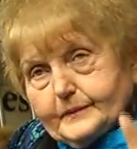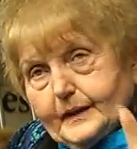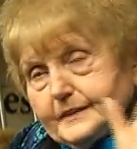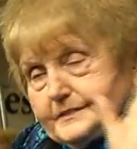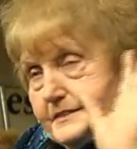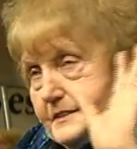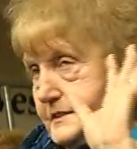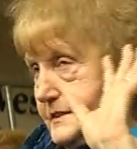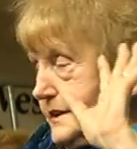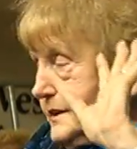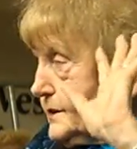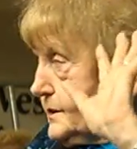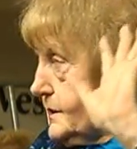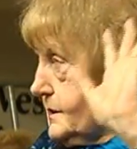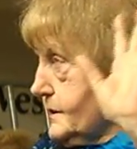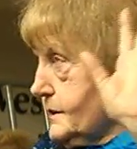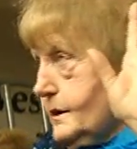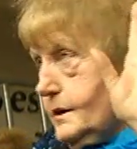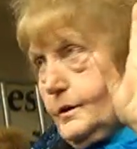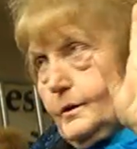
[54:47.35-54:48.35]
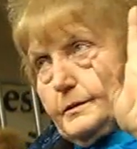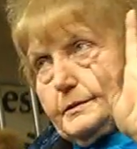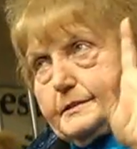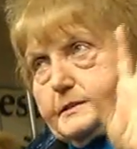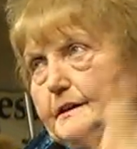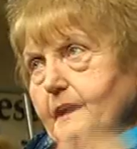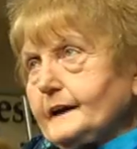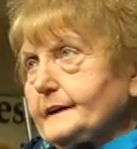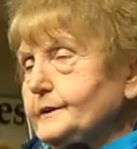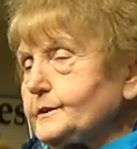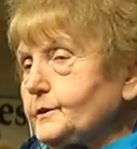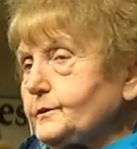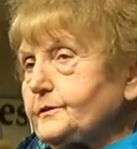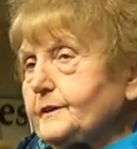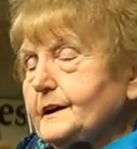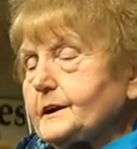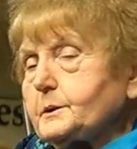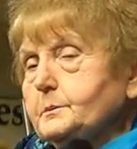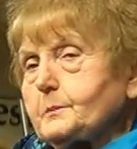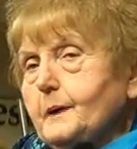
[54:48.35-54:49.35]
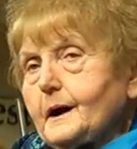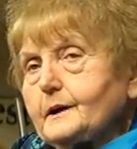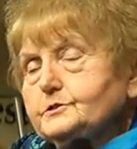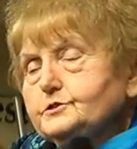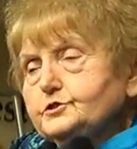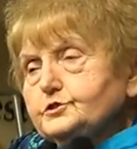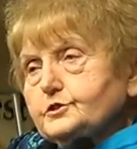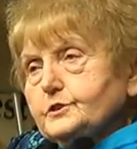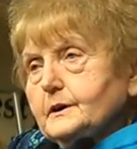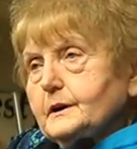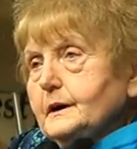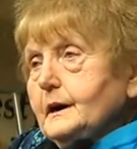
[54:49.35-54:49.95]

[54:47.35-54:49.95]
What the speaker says: I said, no, thank you very much.